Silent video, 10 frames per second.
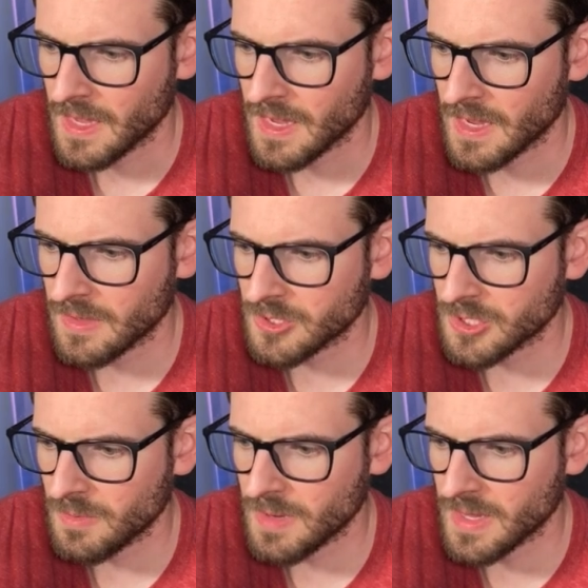And there
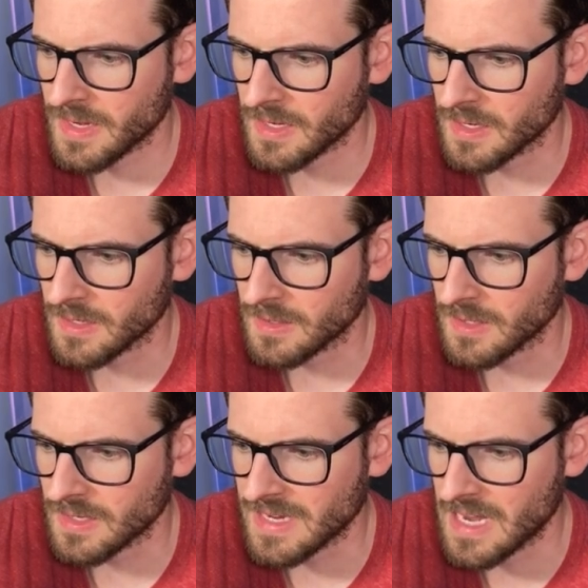should be like a,
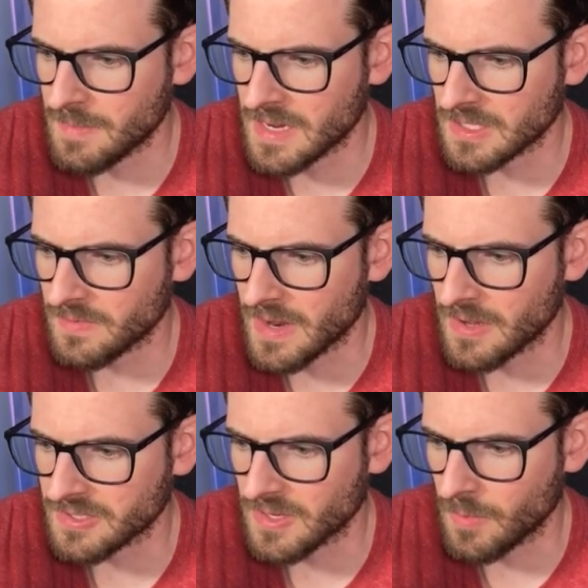a database
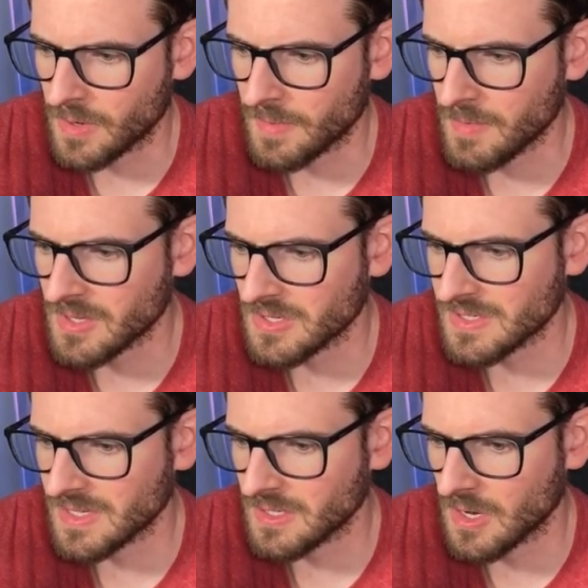file somewhere. Maybe this
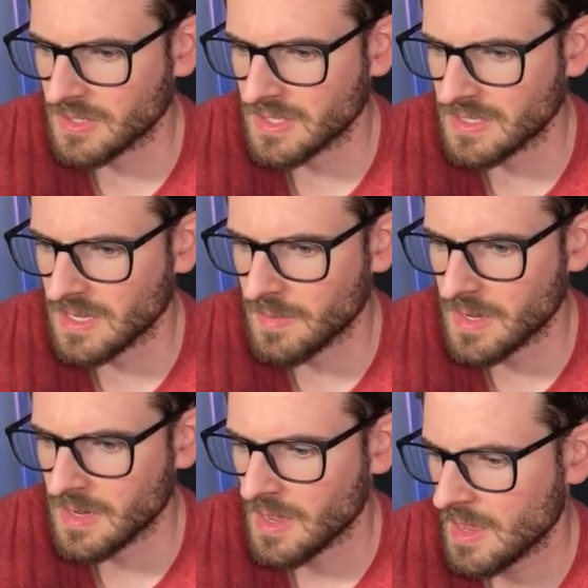is it, content
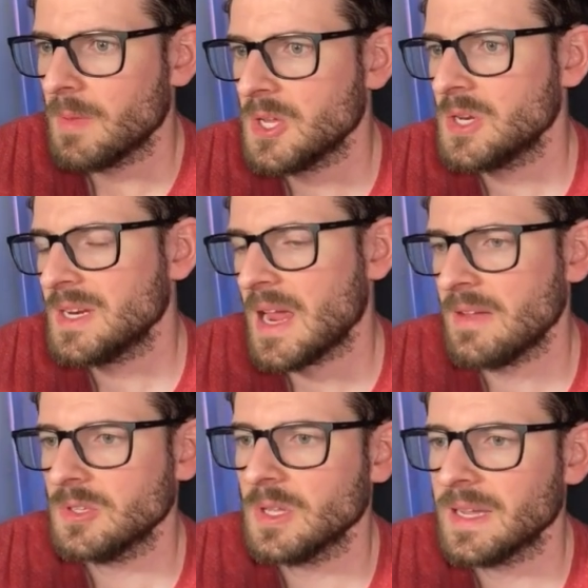TB. But you didn't
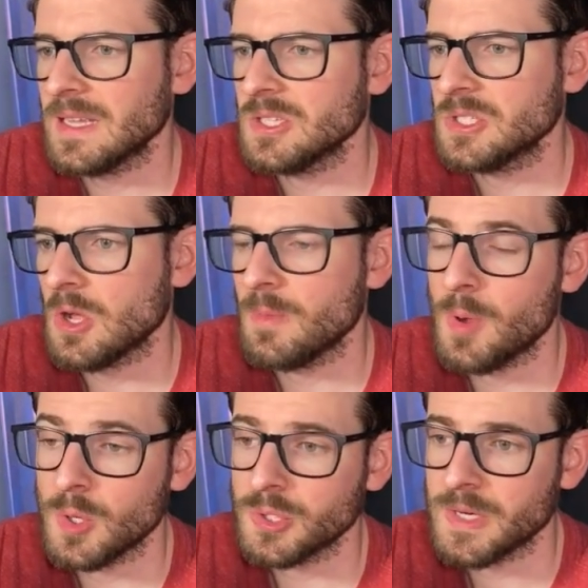have to like install
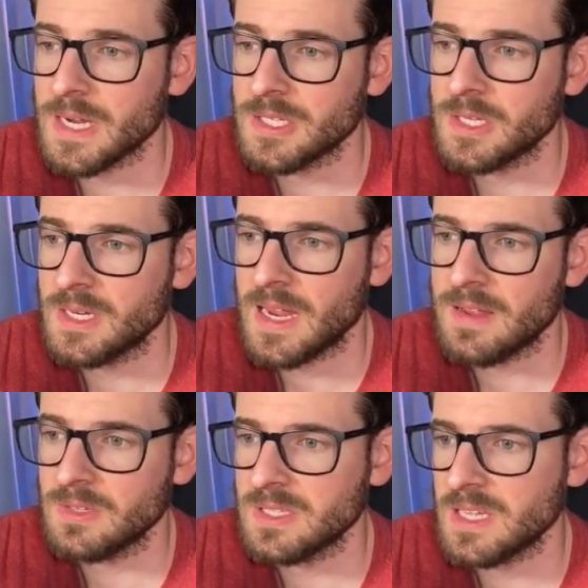Postgres. You didn't
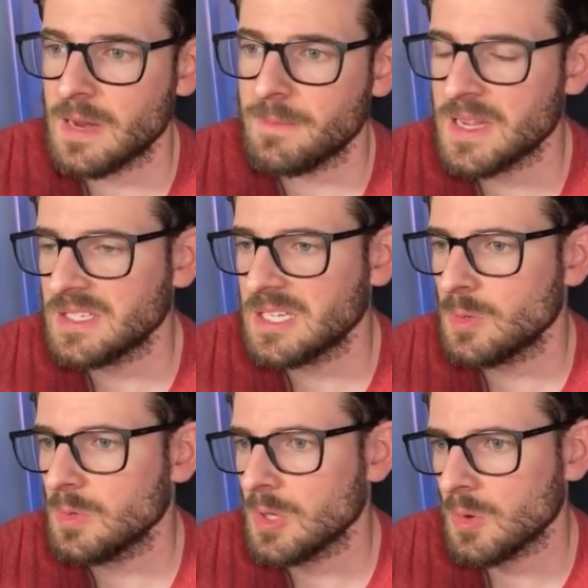have to set up
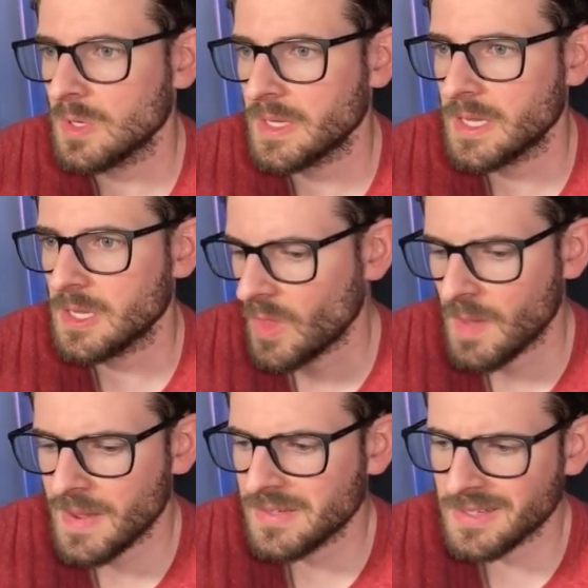MySQL locally.
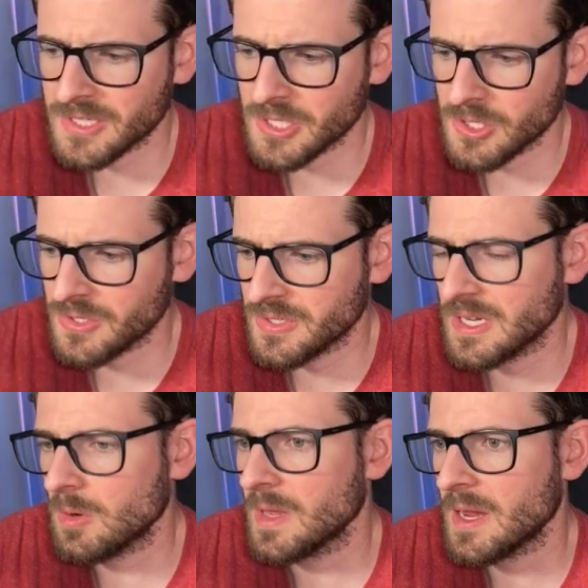It basically just uses
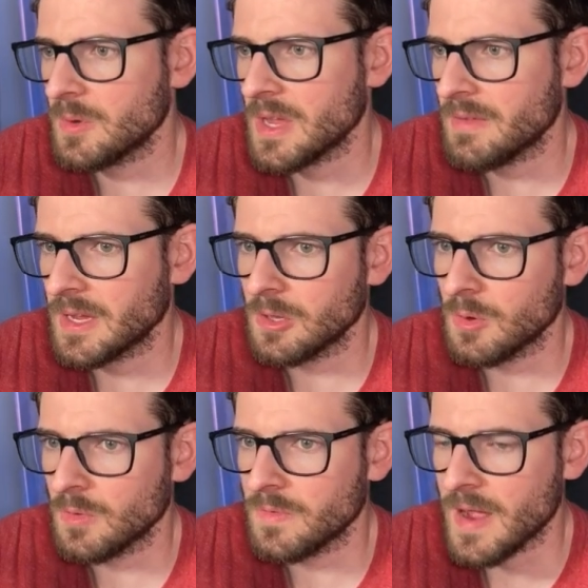SQLite where you have like a
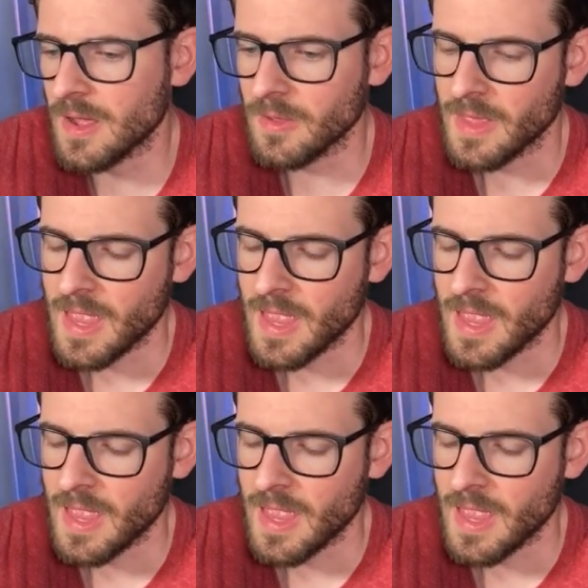local file.